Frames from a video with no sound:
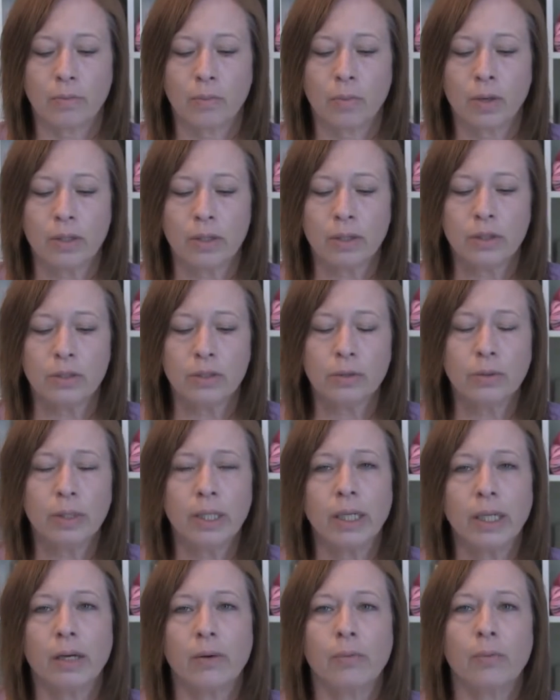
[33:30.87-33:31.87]
what they're
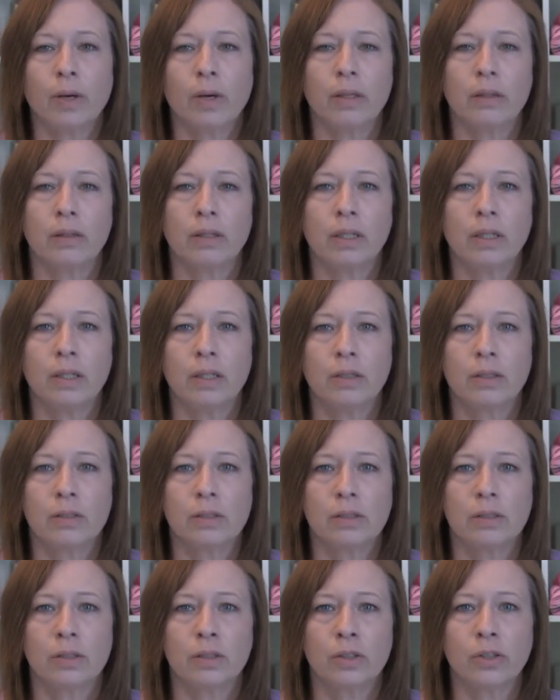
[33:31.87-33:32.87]
doing it with
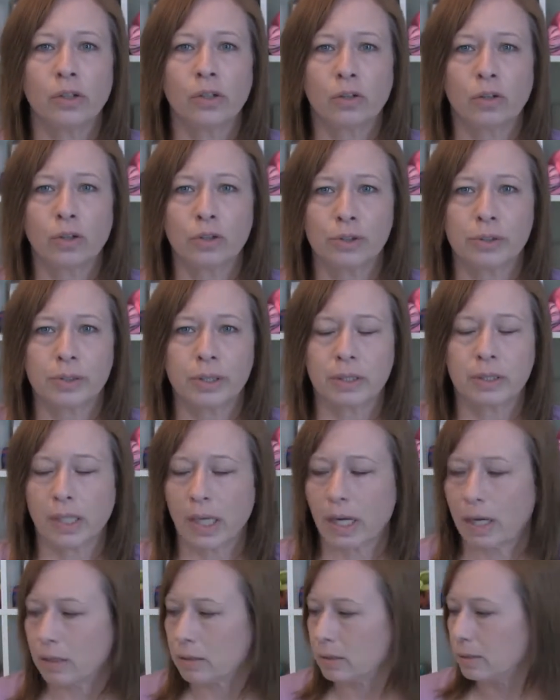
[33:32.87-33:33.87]
is your grocery
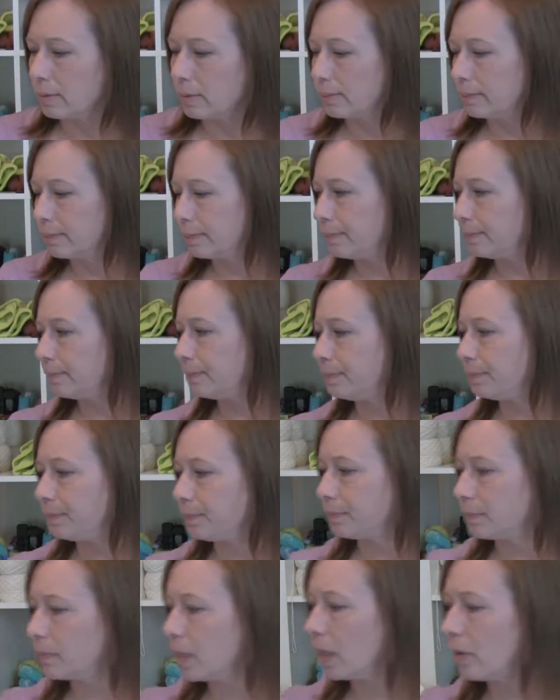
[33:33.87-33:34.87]
sacks.
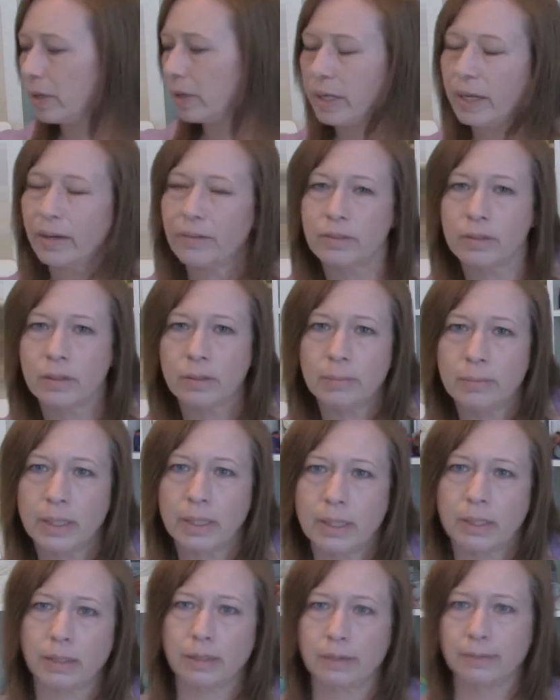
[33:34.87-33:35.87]
Now, I have some
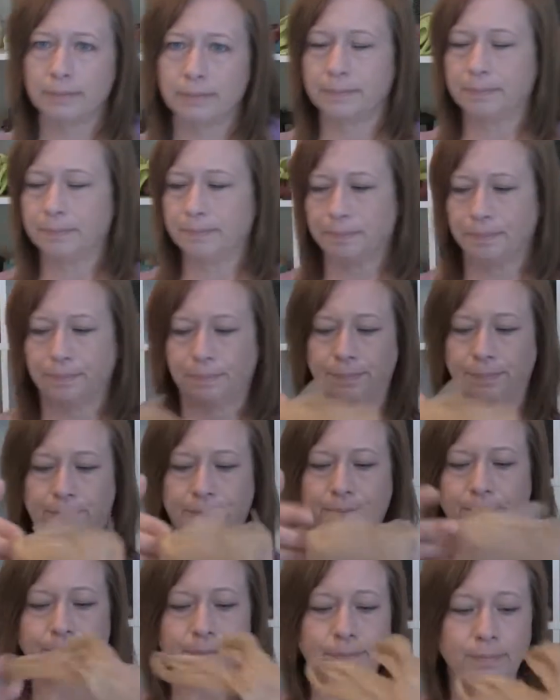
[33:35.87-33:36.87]
here.
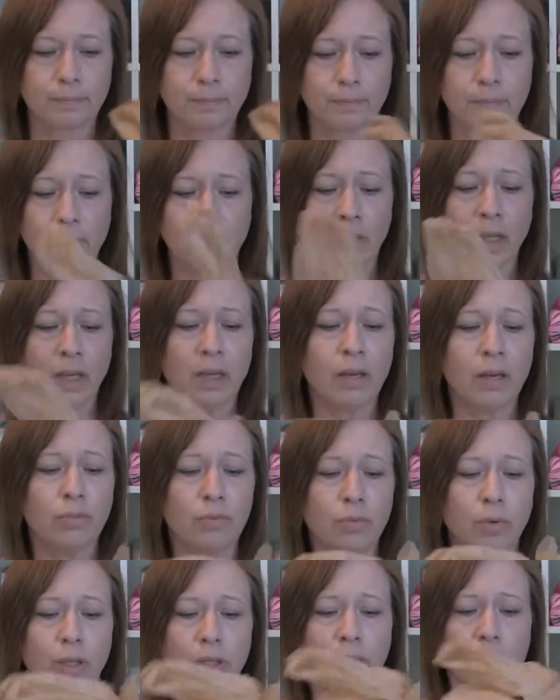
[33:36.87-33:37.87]
I
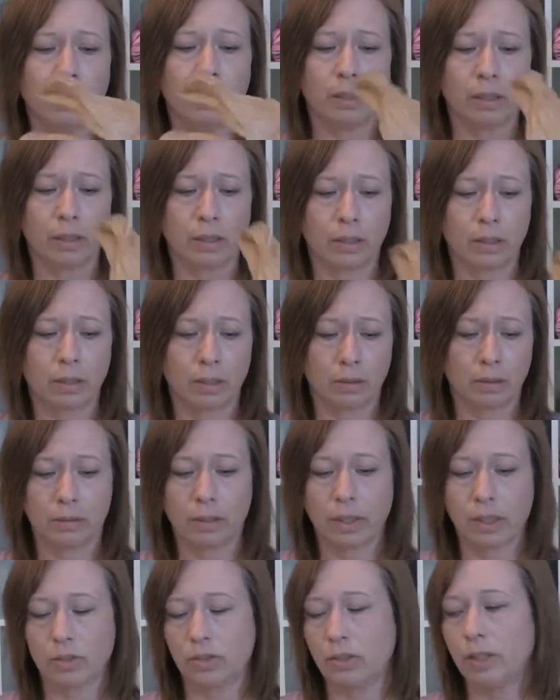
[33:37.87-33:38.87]
have one here.
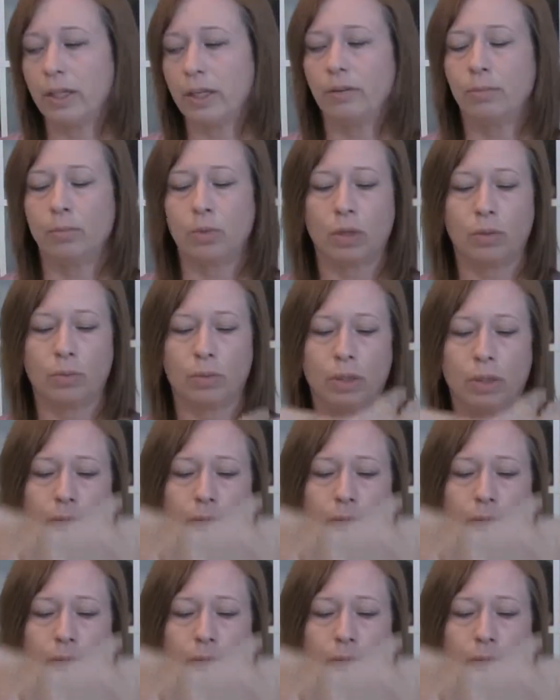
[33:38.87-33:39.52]
Actually, I have more than